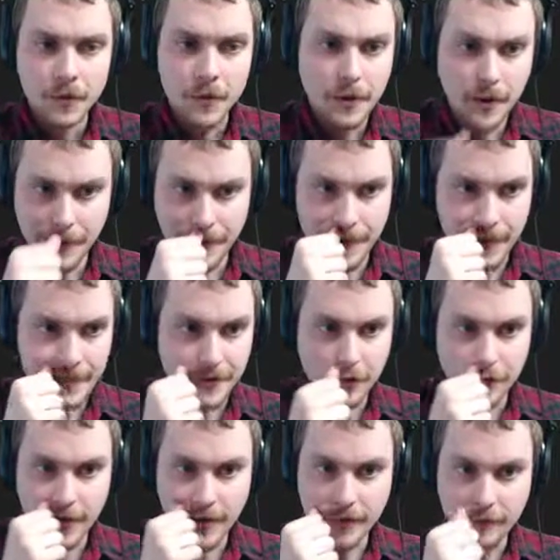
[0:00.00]
Uh, I
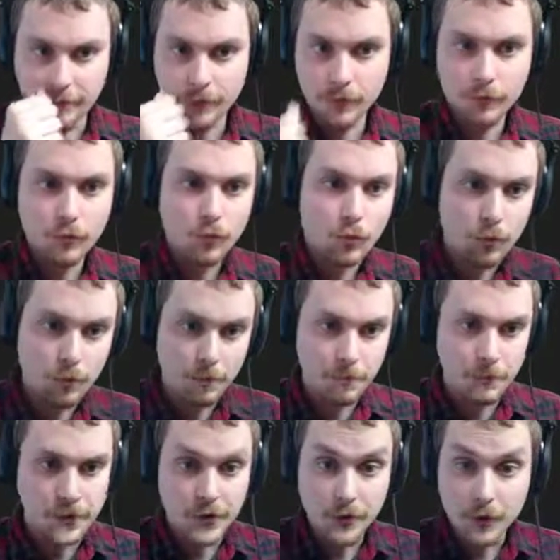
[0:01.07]
don't like
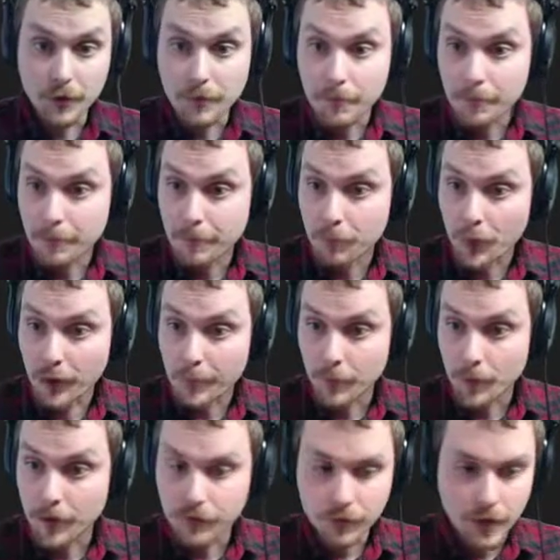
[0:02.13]
dealing with
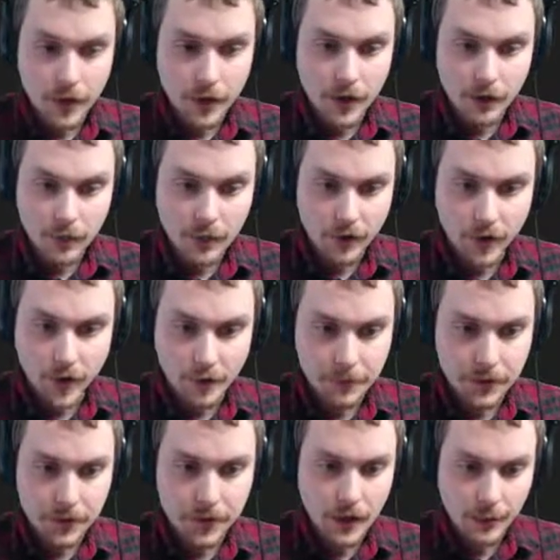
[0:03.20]
breakpoints right now. So I got app
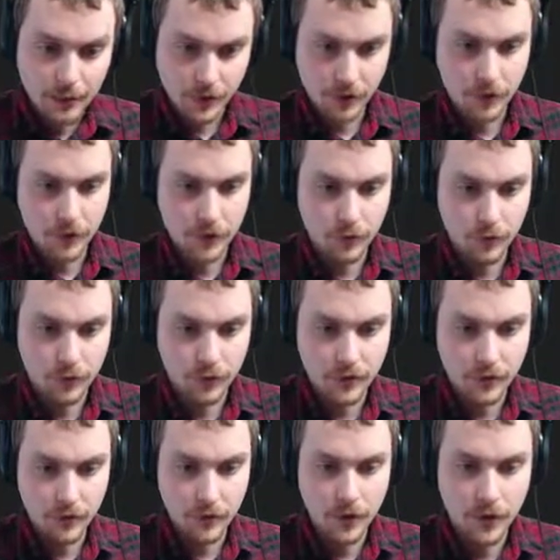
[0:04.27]
key, app secret. So I'm gonna
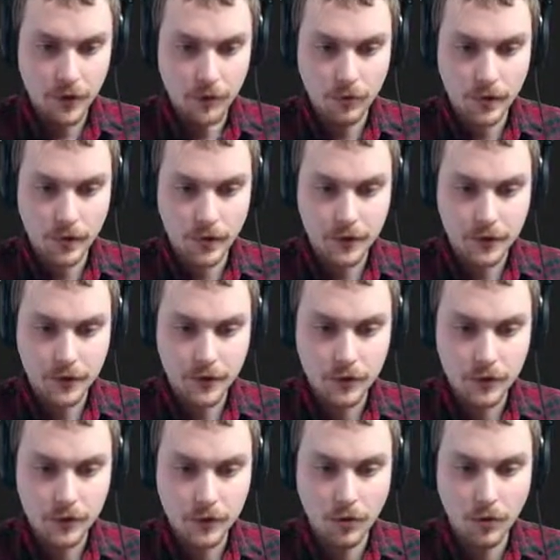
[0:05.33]
say redirect
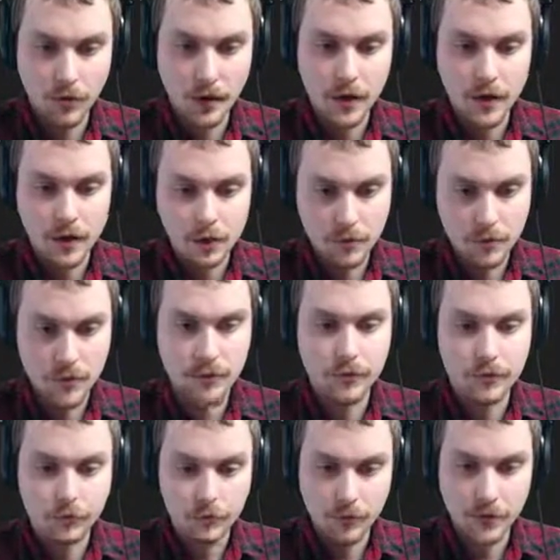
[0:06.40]
URI equals
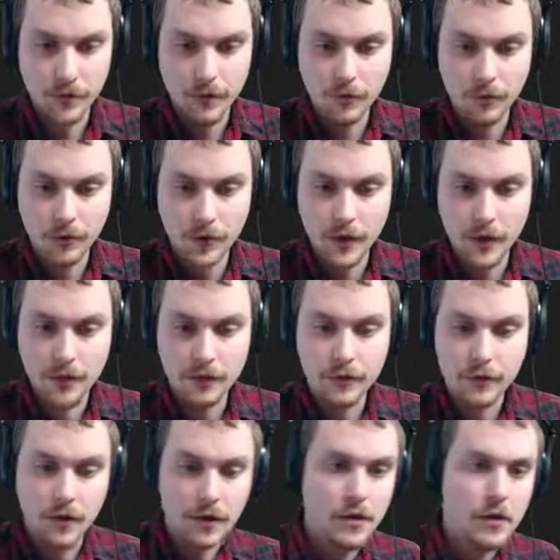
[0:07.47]

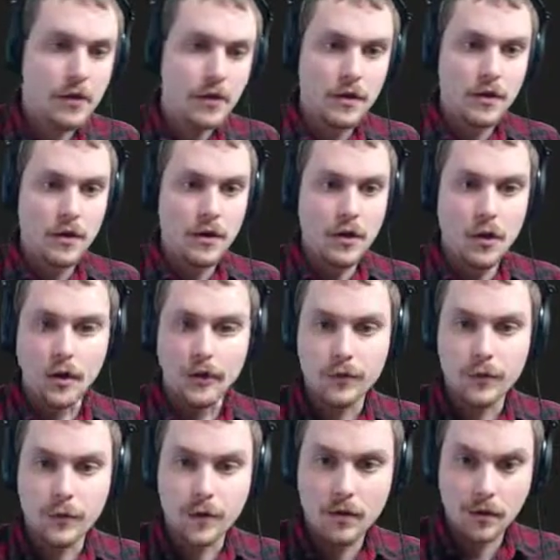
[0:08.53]
redirect. Okay,
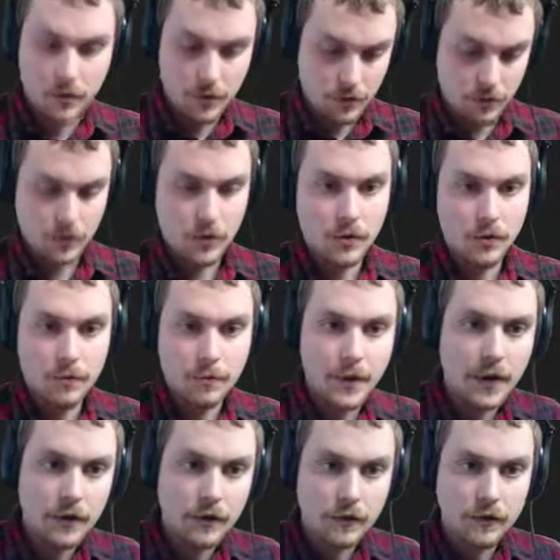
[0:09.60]
so we load
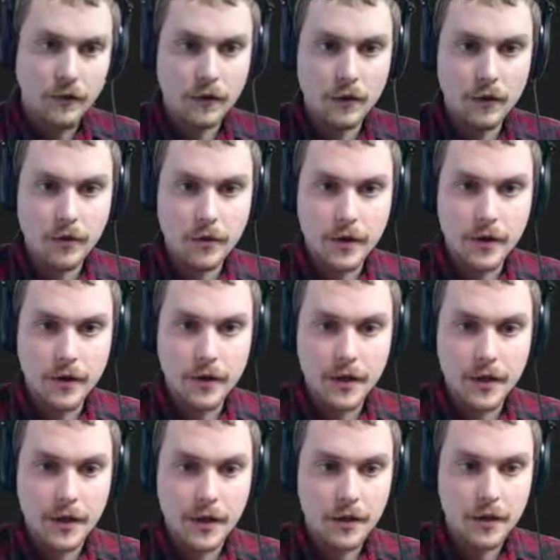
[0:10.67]
base
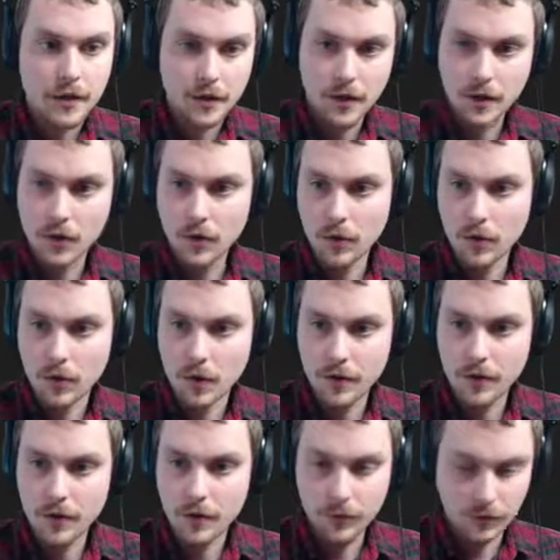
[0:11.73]
URI, encoded
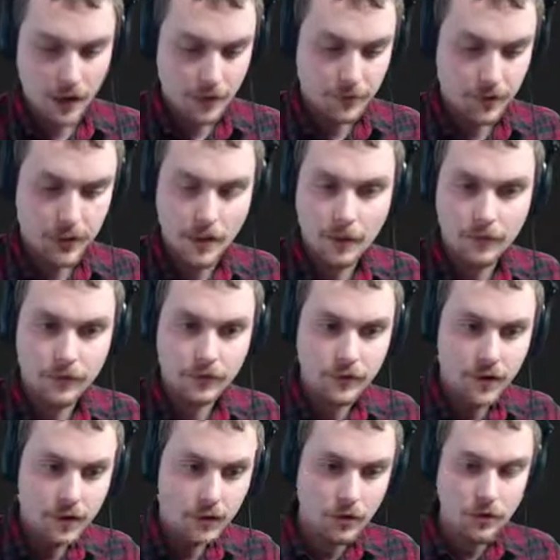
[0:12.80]
auth equals app key, app
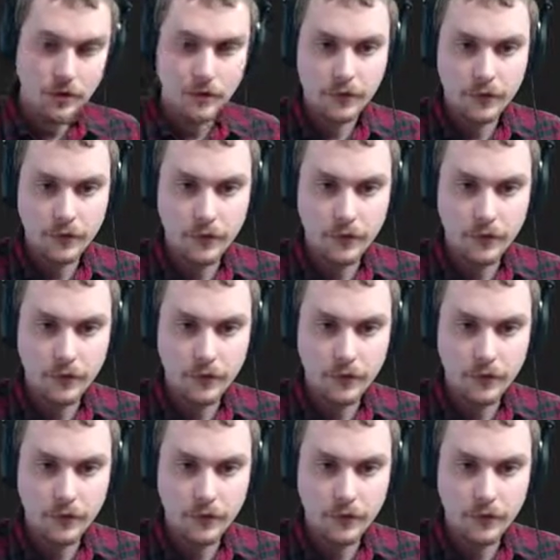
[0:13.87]
secret.